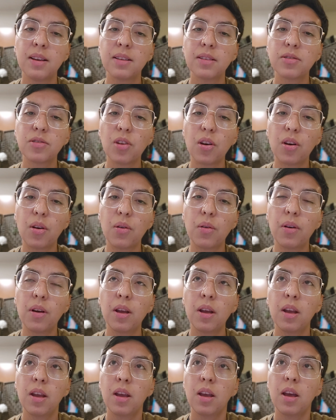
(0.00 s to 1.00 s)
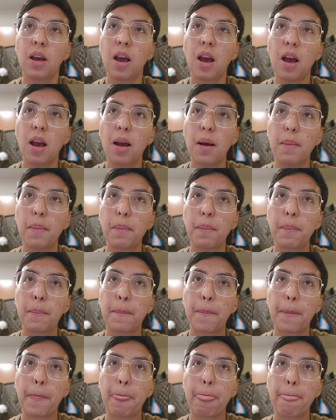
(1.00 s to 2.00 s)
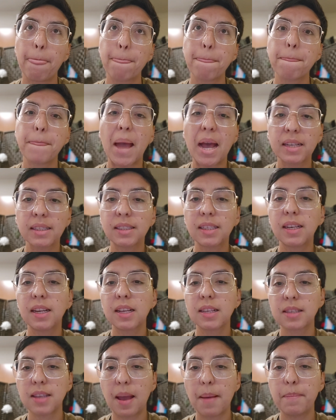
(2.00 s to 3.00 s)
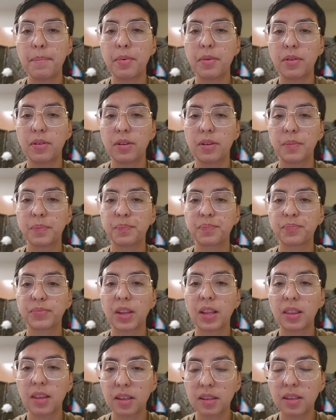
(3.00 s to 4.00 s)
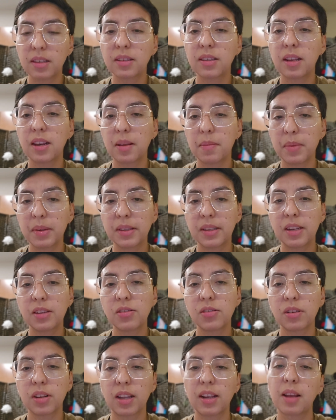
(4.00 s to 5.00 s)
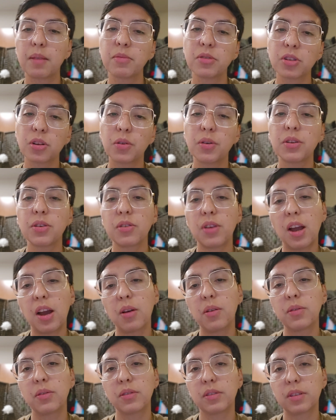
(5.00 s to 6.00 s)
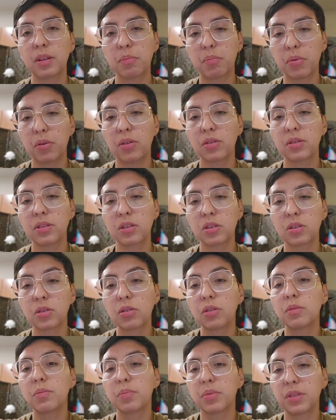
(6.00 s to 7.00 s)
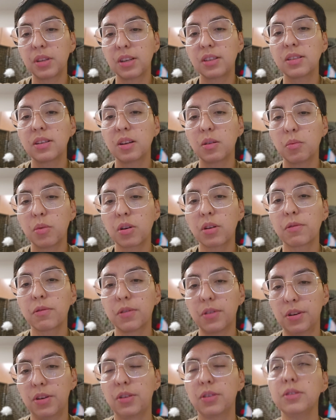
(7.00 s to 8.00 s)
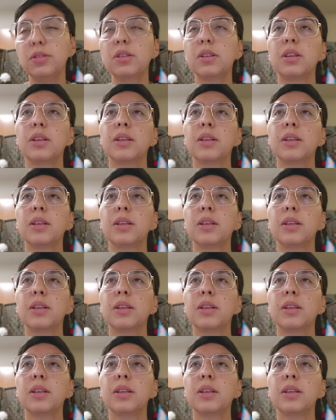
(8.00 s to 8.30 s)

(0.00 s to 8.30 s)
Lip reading: So as an example, and this is an invitation, I'm showing you how the process could potentially work for you.